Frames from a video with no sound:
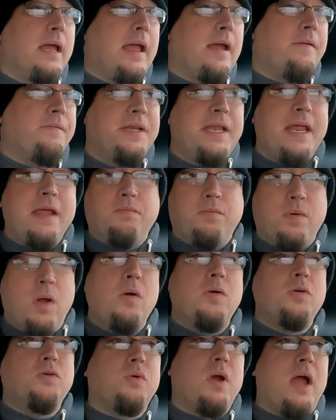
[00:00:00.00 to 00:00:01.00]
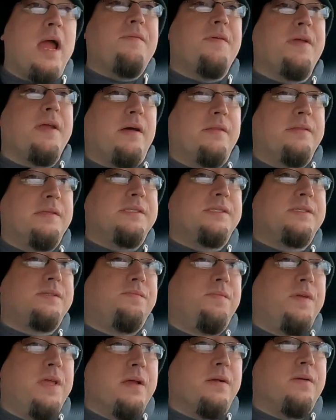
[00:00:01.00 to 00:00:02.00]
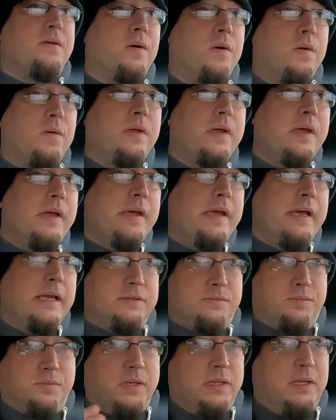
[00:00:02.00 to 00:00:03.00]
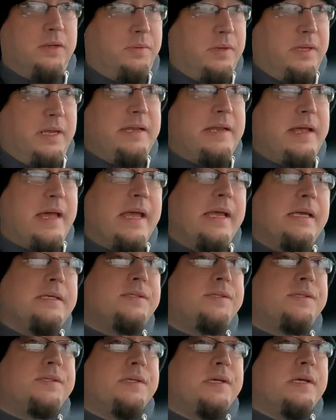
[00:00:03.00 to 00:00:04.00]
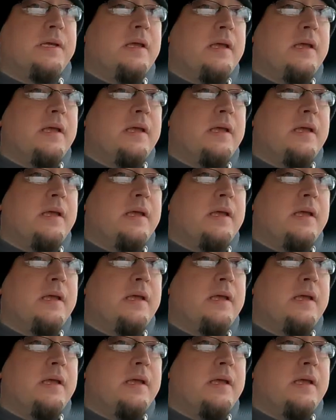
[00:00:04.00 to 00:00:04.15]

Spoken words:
everyday road driving on this vehicle is really, really nice.